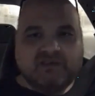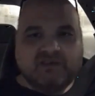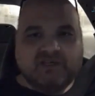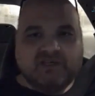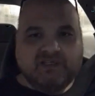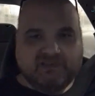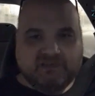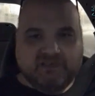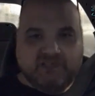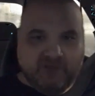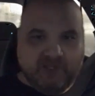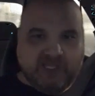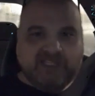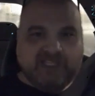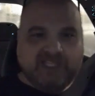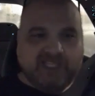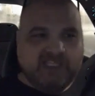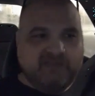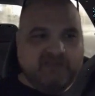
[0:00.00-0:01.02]
And you know, they
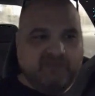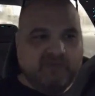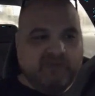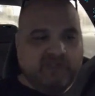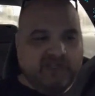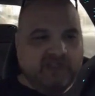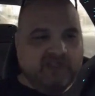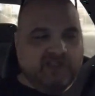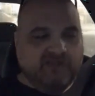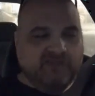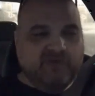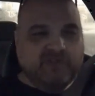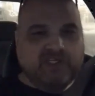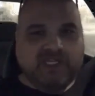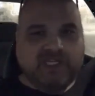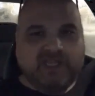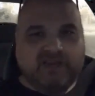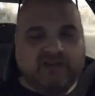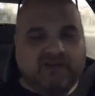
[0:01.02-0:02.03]
did these the the
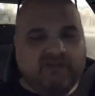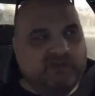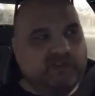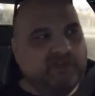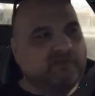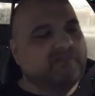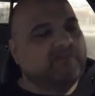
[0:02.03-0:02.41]
vigilant uh, vig,